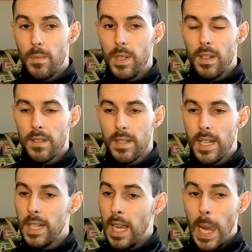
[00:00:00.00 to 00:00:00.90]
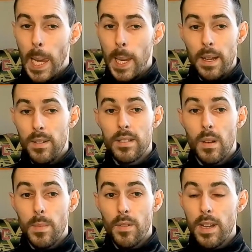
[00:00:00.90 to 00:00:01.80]
we all said, this is going
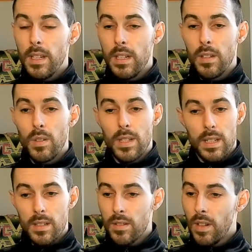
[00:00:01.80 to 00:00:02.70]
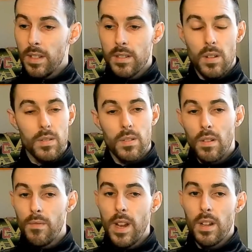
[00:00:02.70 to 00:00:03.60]
to be great. Like, look at this guy's goal scoring
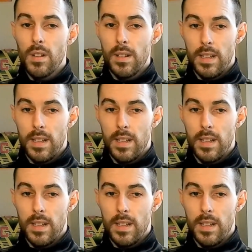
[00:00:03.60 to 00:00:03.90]
record.